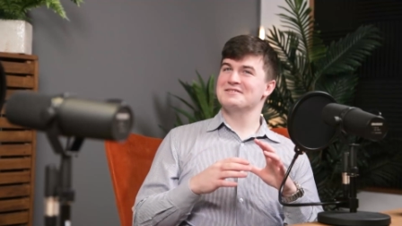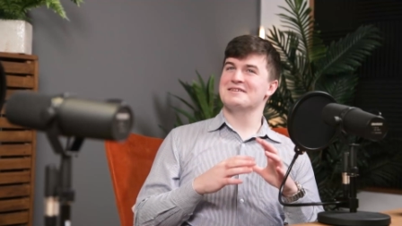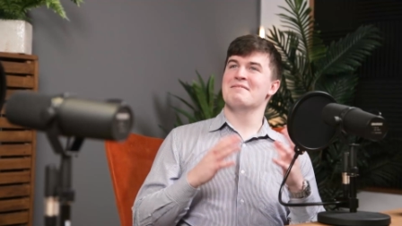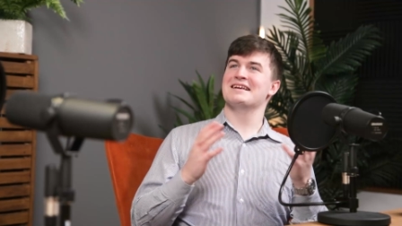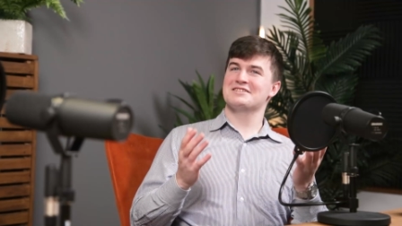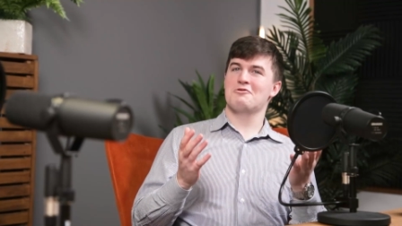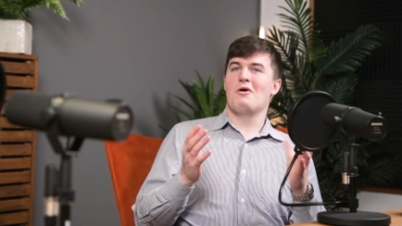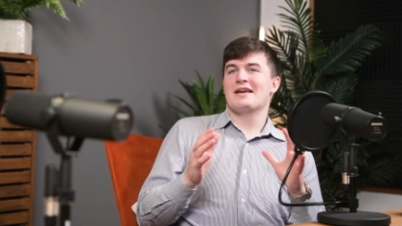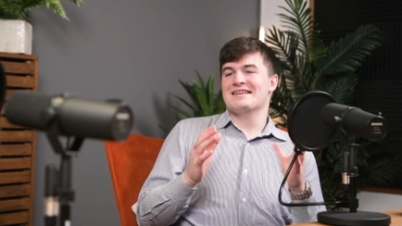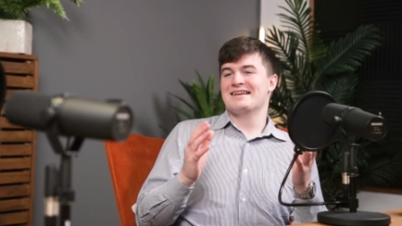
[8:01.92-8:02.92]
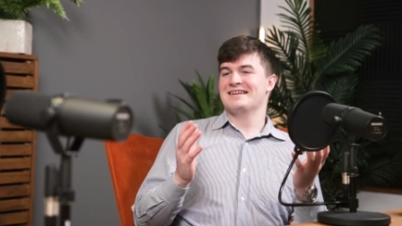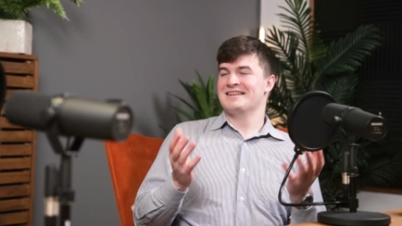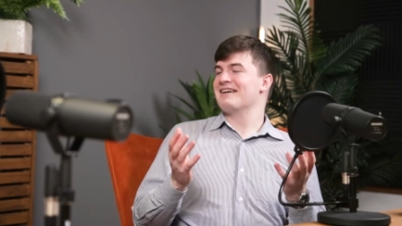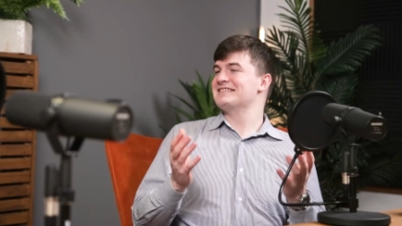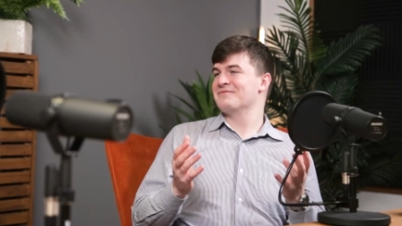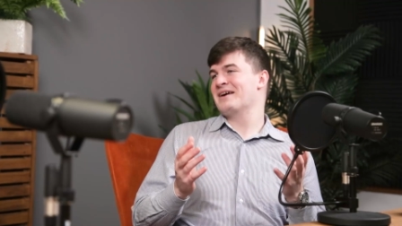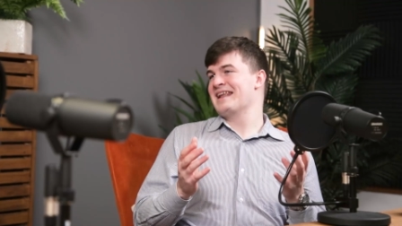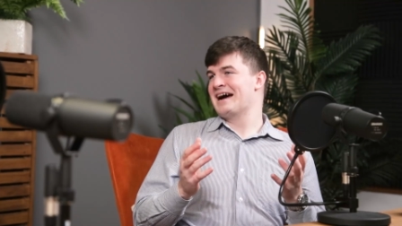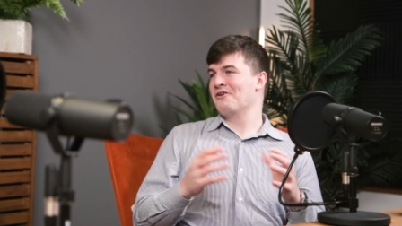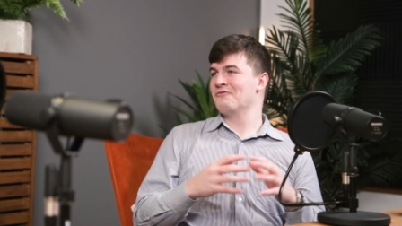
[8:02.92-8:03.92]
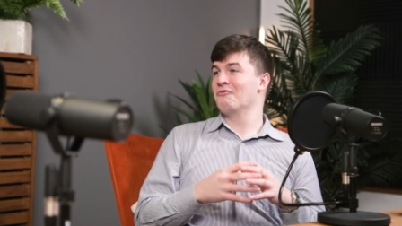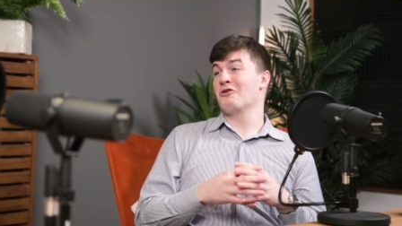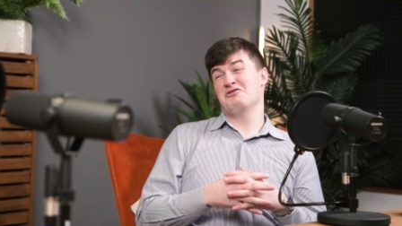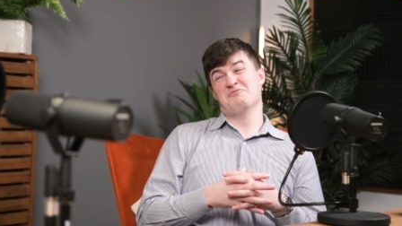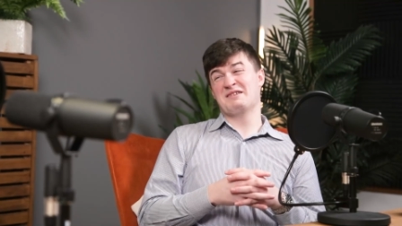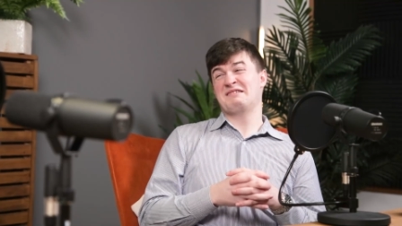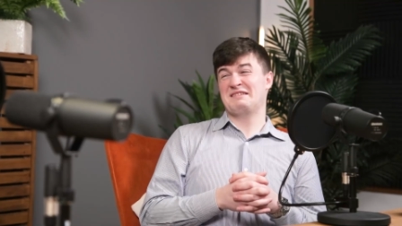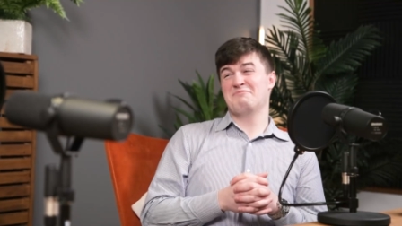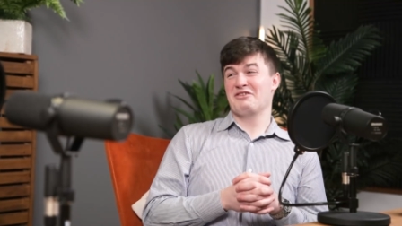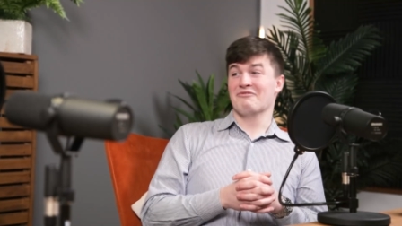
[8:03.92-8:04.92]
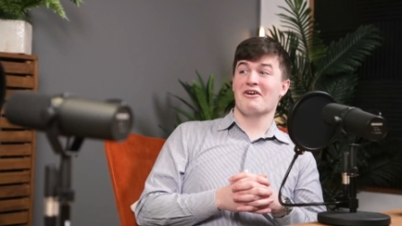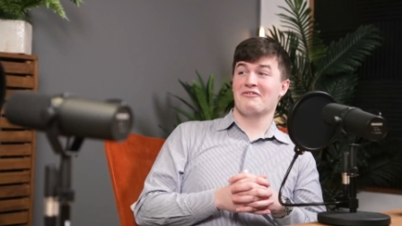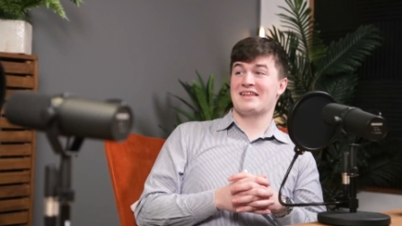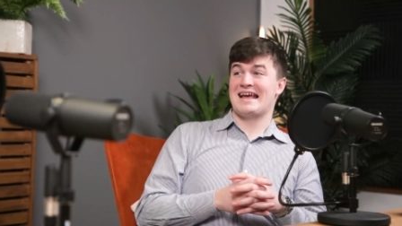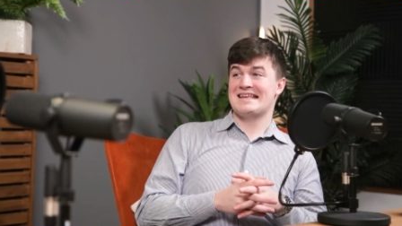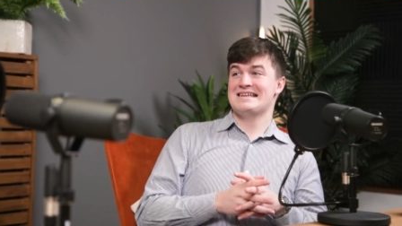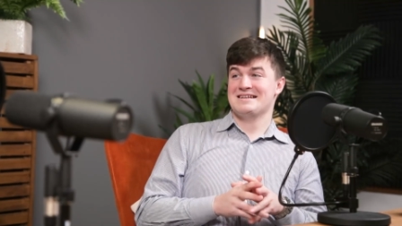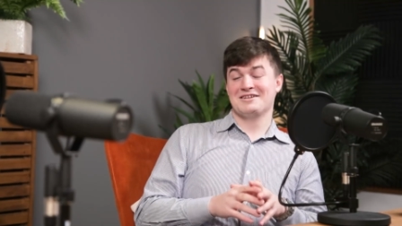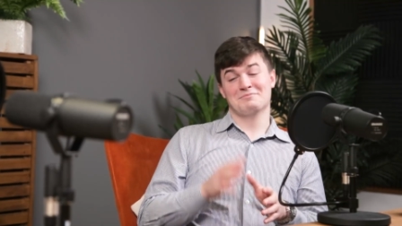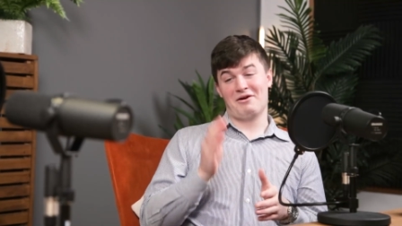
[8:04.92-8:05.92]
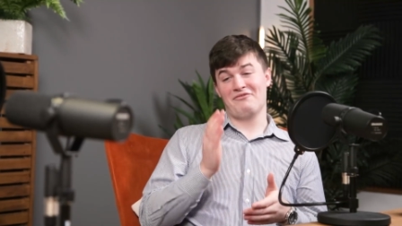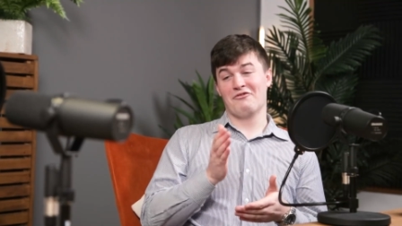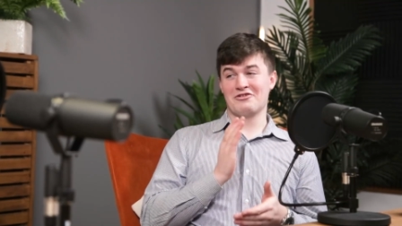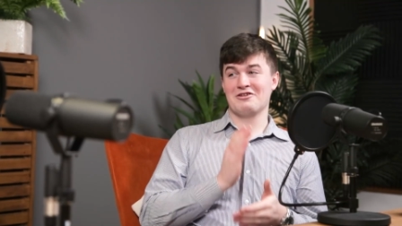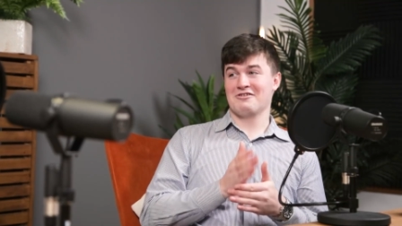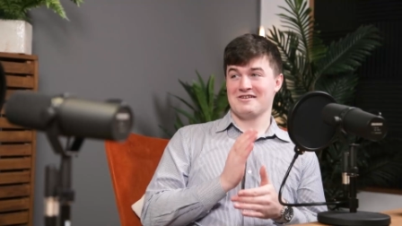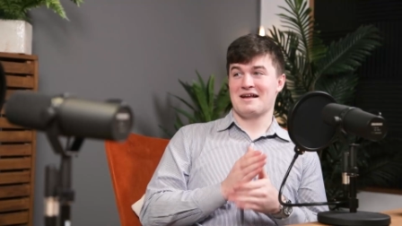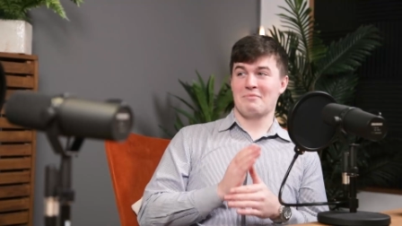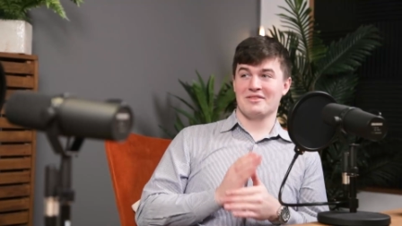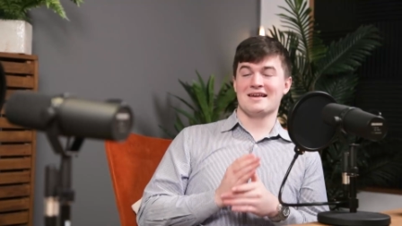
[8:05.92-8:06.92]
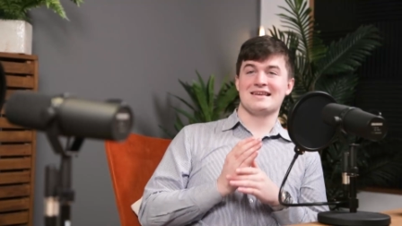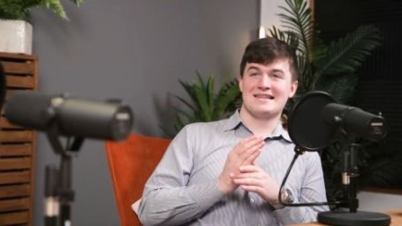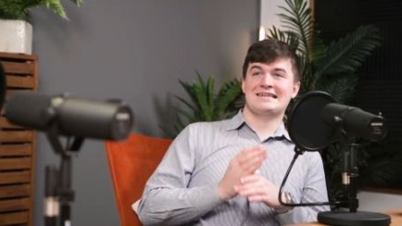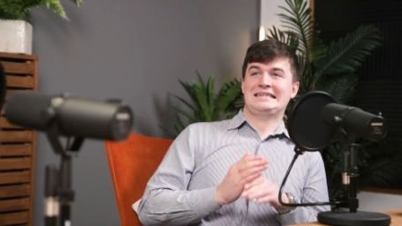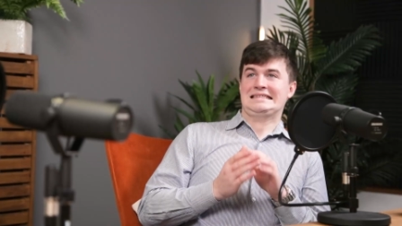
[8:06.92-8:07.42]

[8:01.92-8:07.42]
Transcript: It makes quite a nice event out of what could be a pretty rough day, because by 4 o'clock I am thinking,